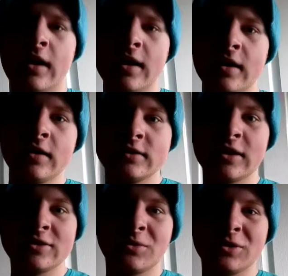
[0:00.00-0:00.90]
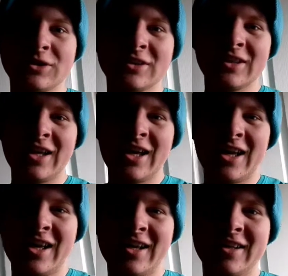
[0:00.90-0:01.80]
Hey guys, thanks for watching,
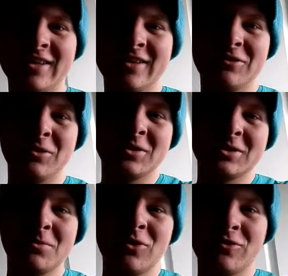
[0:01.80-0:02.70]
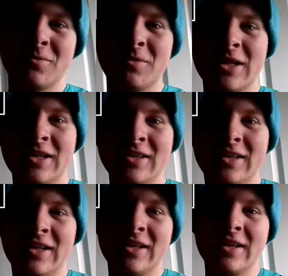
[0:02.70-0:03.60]
and if you want to see more from me,
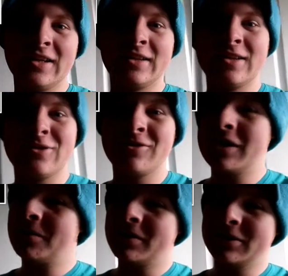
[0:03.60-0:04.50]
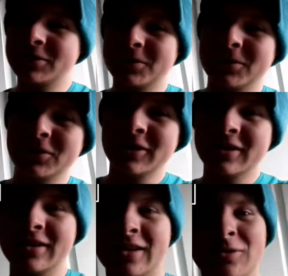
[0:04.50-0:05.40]
then hit the little video up in the top
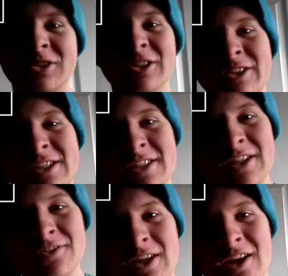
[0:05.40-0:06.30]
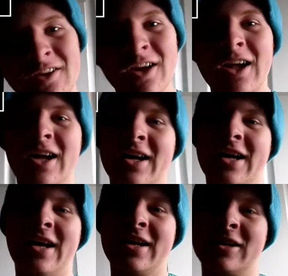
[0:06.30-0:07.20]
corner, that will take you to yesterday's video.
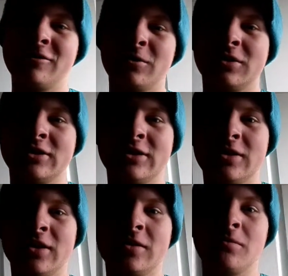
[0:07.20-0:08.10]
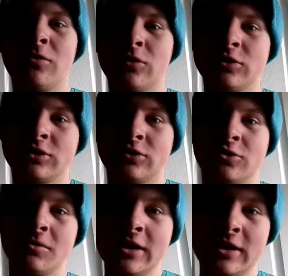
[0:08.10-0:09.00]
And if you want to see more social
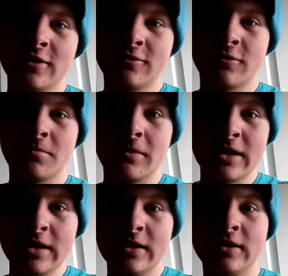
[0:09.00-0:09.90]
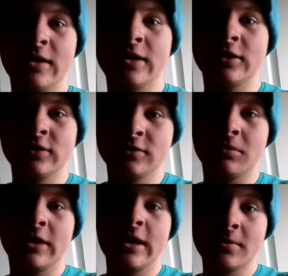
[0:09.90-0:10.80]
media from me, there's
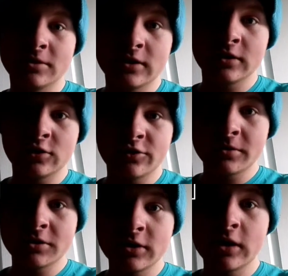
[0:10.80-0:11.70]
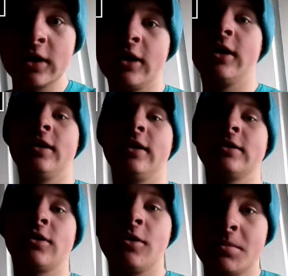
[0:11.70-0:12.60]
my names in the description, there's
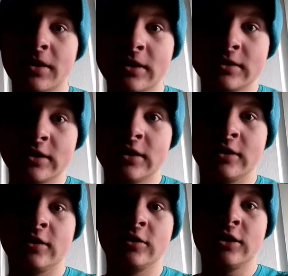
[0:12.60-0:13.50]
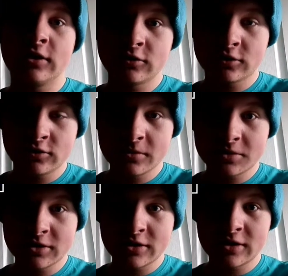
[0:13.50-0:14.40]
hyperlinks in the channel
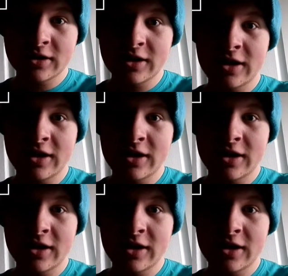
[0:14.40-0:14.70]
description,